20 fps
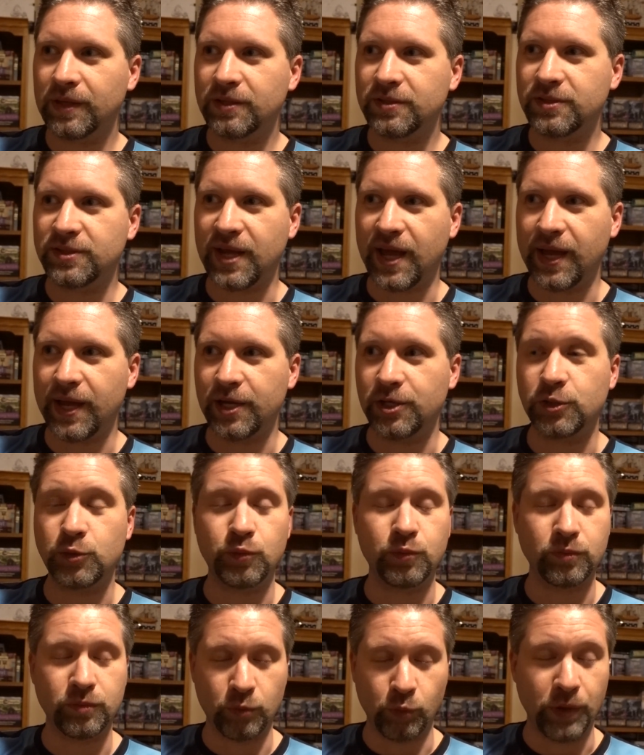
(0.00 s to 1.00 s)

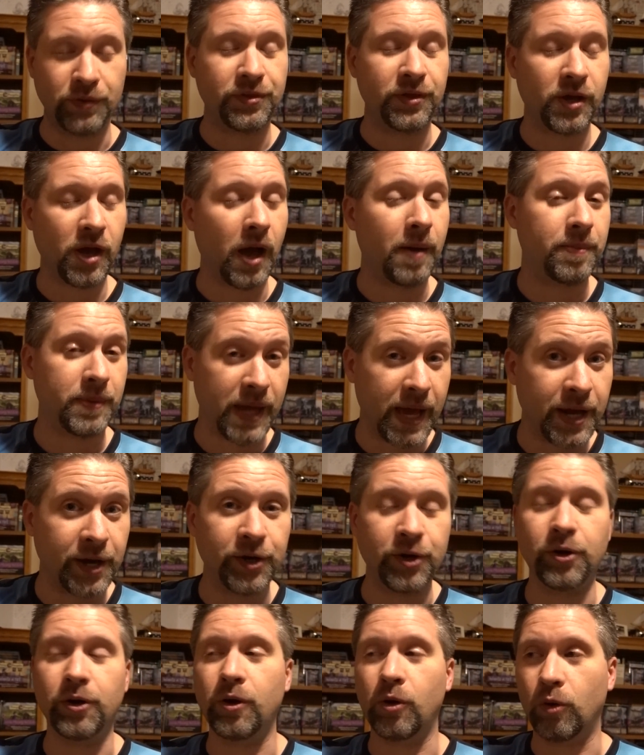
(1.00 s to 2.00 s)
stage with the copy
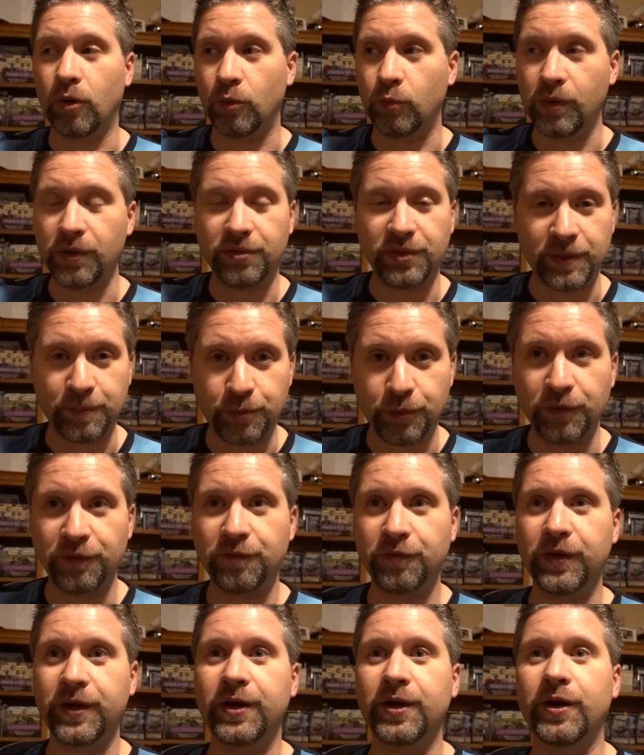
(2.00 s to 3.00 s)
editor or with the
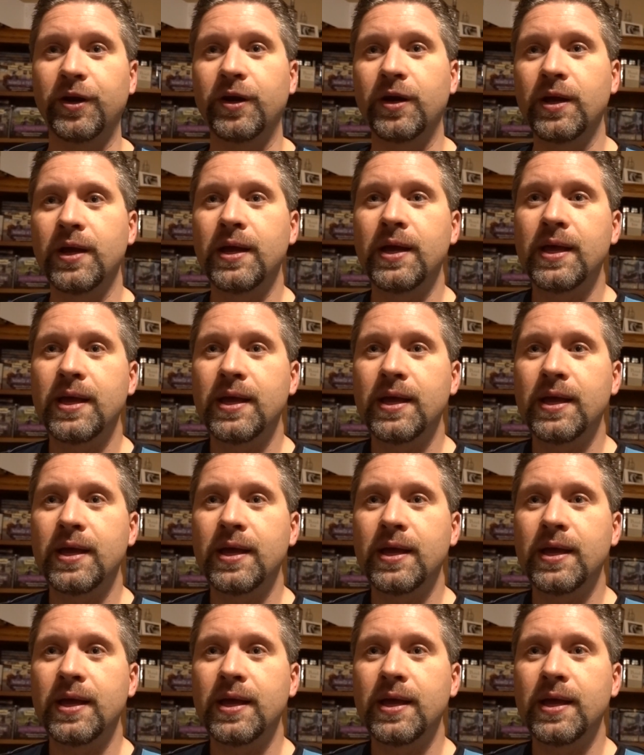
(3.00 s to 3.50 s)
proofreader,